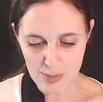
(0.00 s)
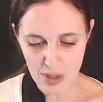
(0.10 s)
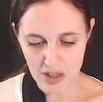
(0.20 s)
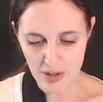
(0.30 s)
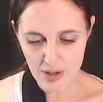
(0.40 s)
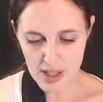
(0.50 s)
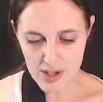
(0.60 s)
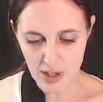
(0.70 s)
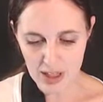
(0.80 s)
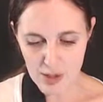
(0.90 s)
is B3.
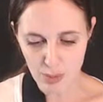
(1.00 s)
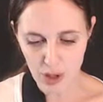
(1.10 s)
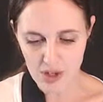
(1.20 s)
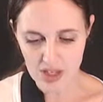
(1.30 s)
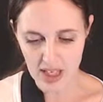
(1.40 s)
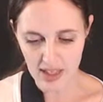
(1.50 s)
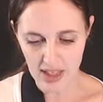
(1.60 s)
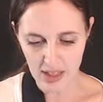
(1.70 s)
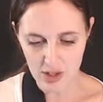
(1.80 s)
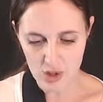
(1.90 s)
So let's post that
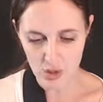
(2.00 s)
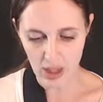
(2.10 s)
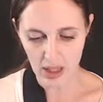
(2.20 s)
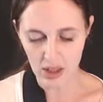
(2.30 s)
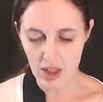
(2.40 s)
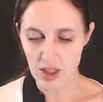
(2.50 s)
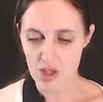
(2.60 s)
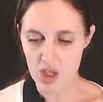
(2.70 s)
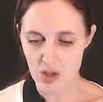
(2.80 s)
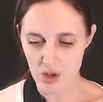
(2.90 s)
now to our
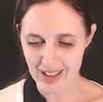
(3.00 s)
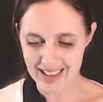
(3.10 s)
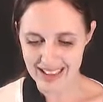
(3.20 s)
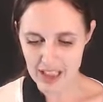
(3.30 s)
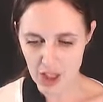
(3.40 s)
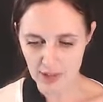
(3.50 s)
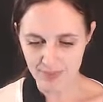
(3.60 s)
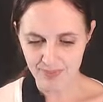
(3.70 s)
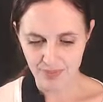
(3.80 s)
general ledger.